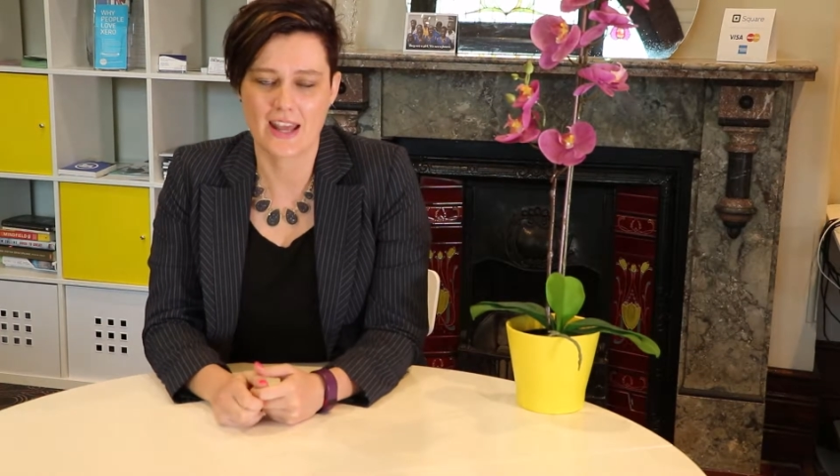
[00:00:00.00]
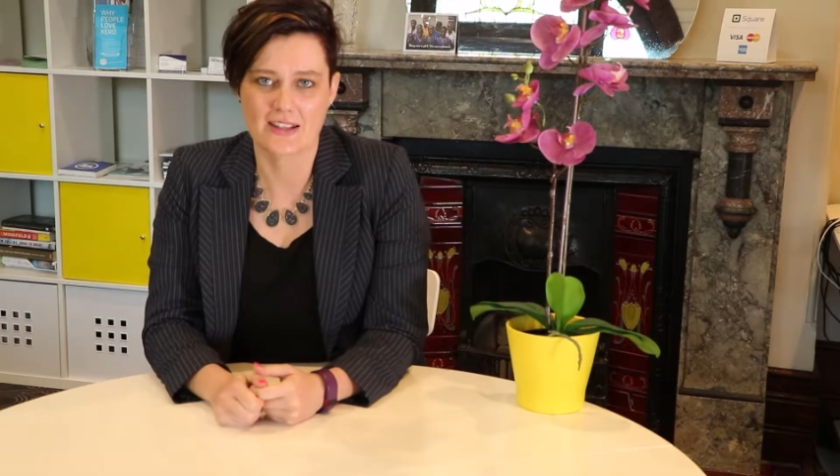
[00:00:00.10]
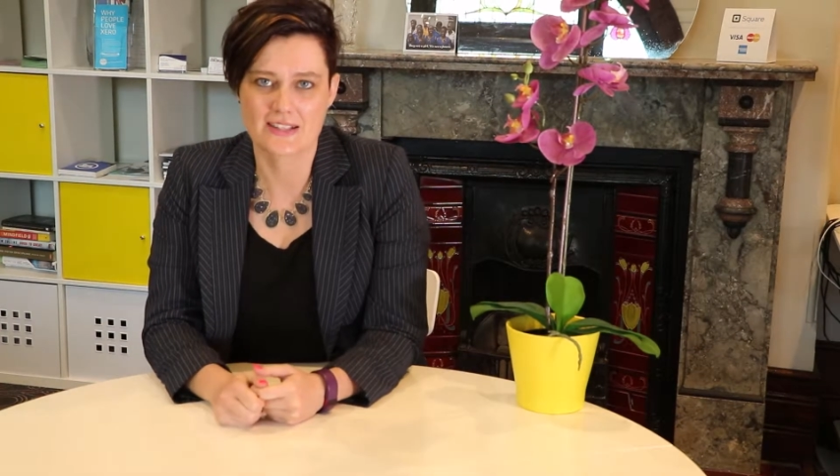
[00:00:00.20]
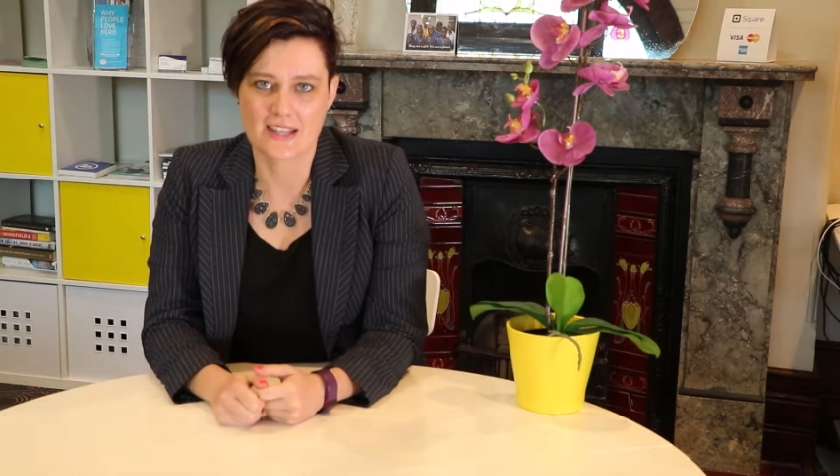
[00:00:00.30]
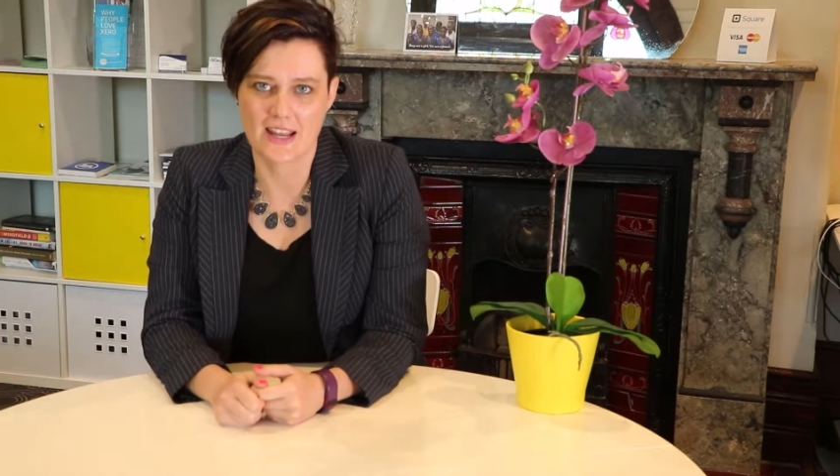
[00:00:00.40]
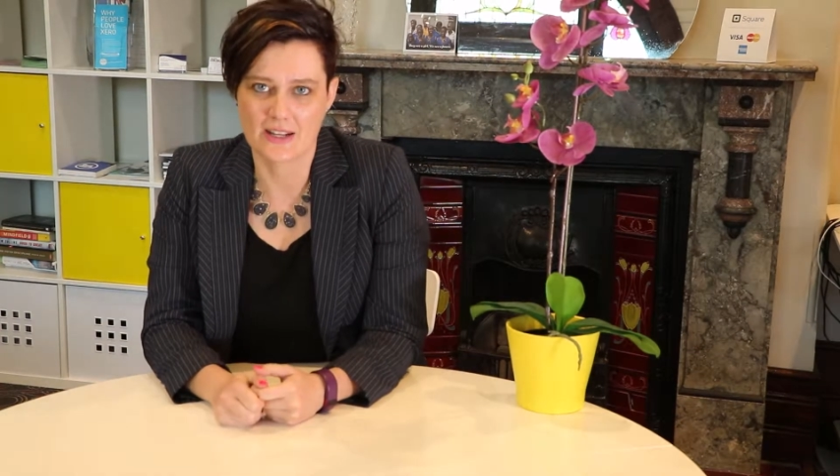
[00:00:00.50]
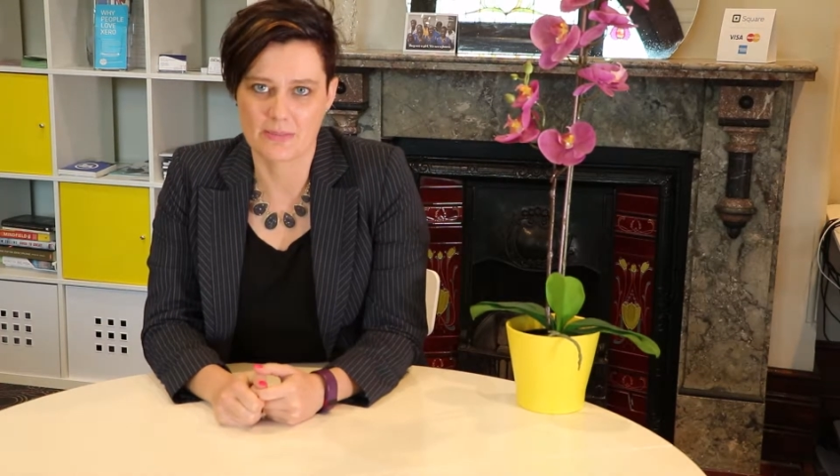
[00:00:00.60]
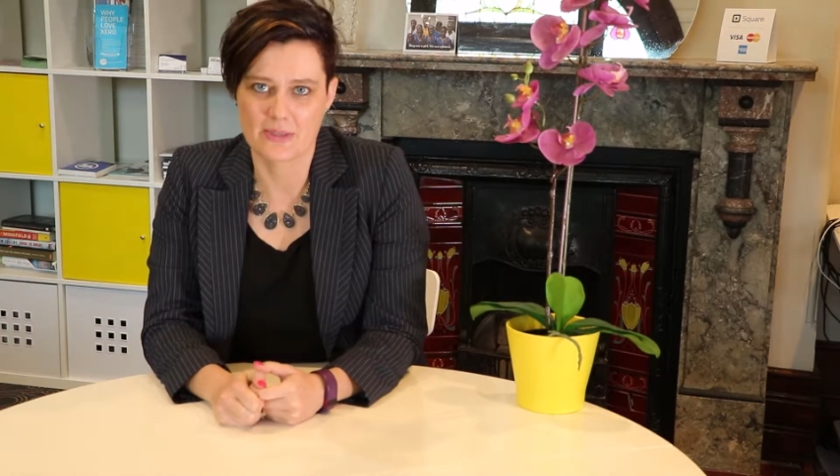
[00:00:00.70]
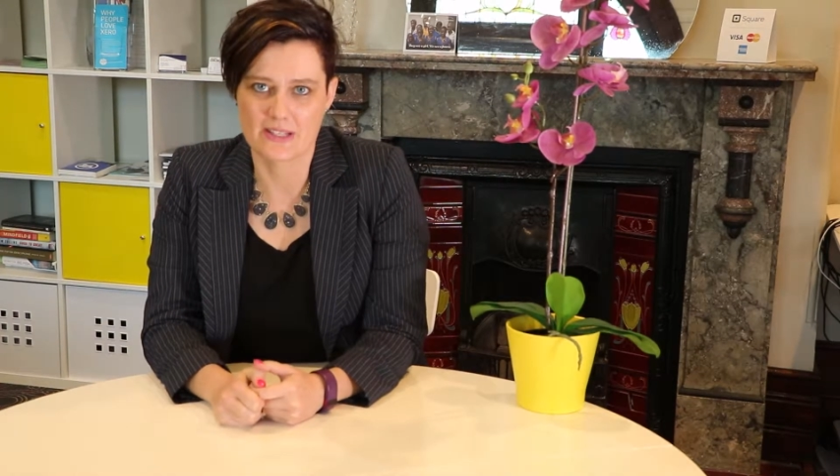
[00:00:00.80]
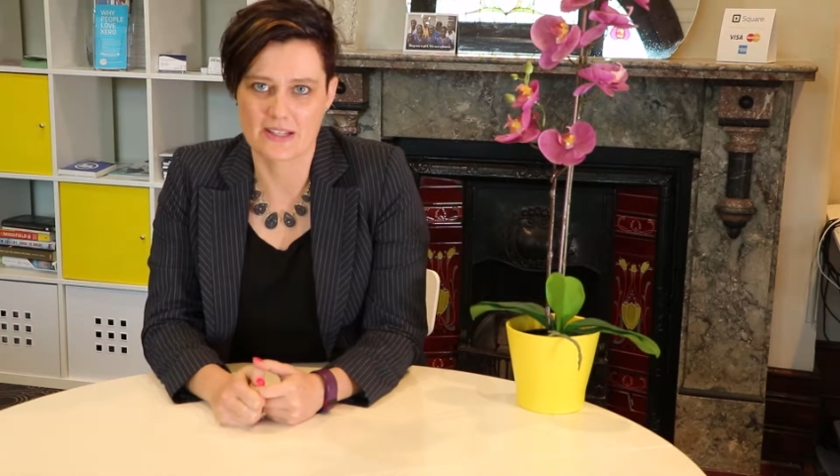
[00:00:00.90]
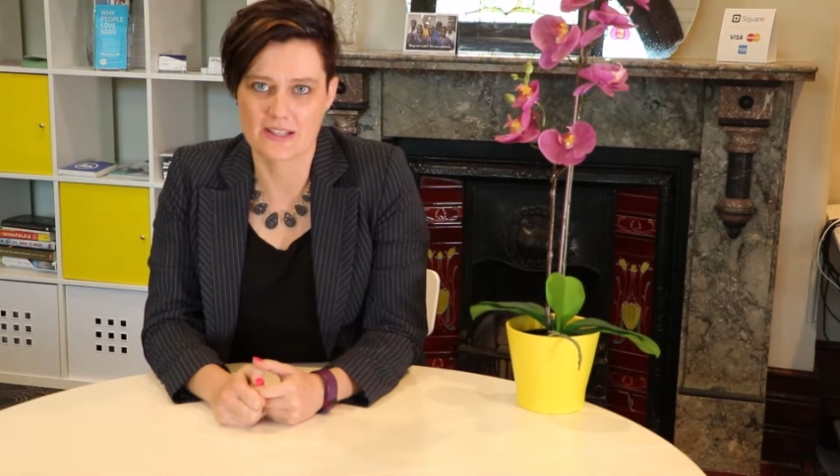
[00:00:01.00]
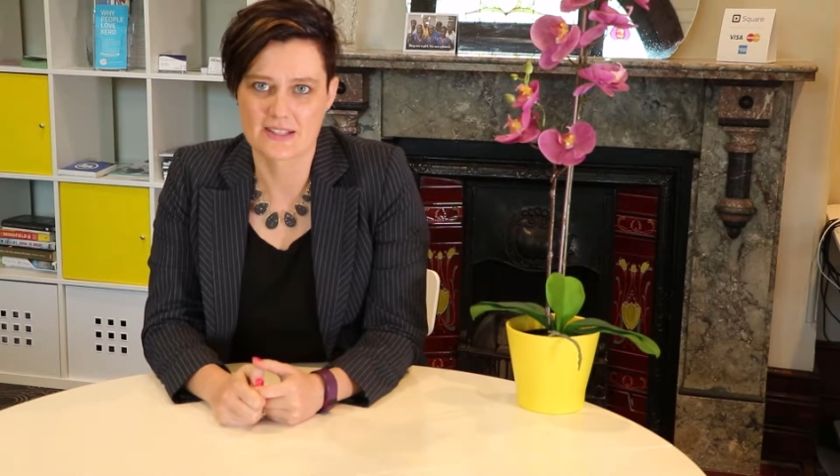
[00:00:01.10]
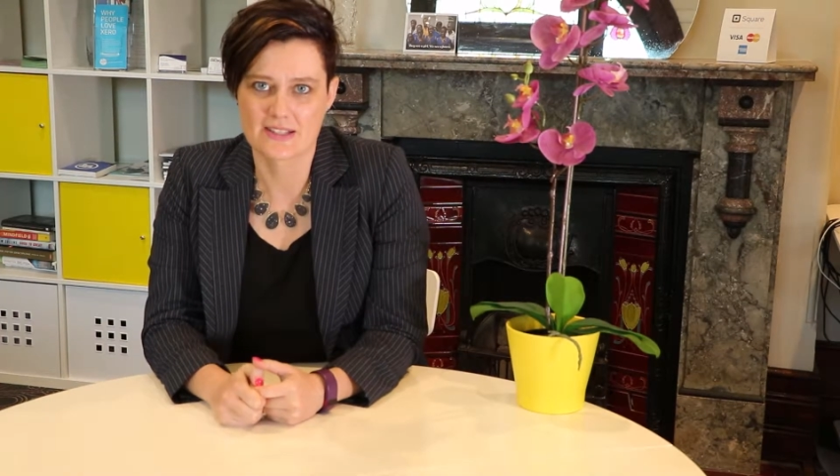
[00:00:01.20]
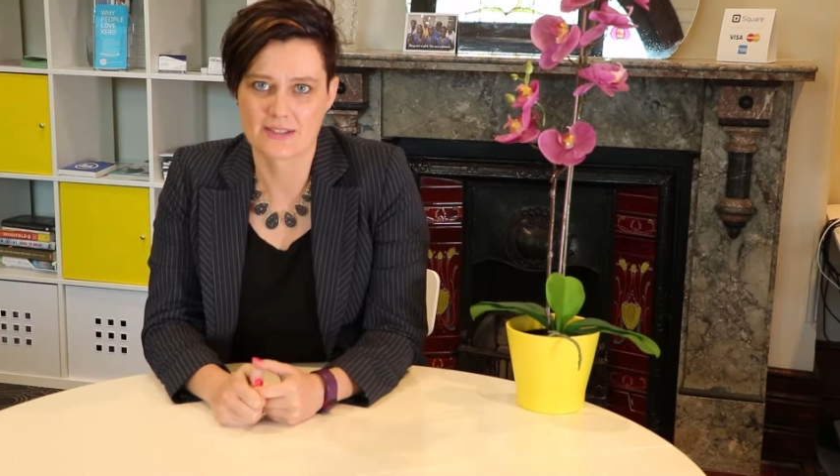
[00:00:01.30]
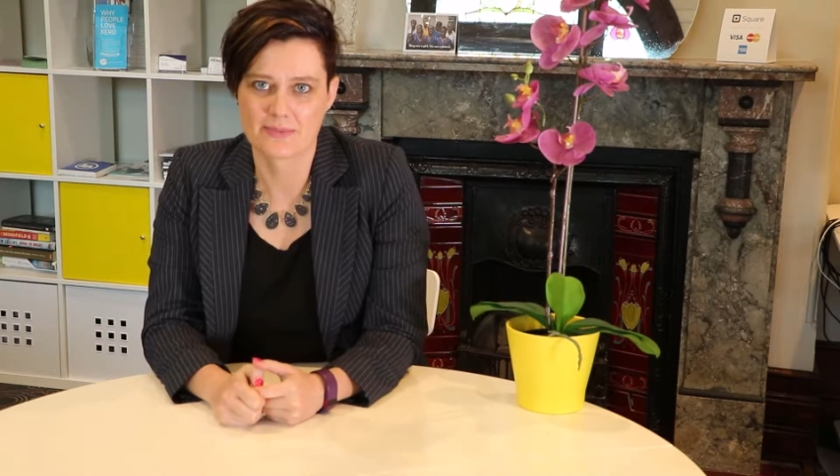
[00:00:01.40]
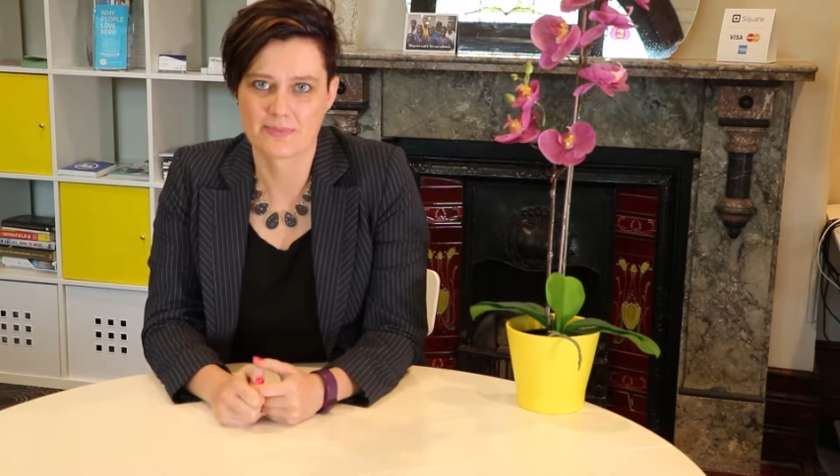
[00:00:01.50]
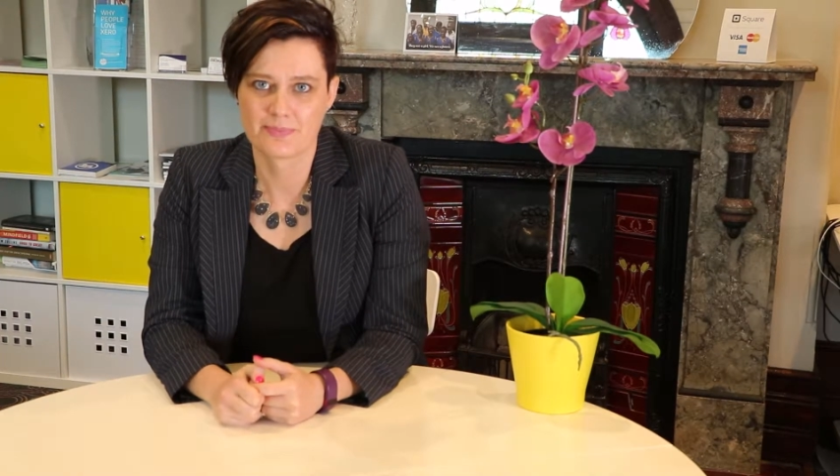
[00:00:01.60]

outstanding business.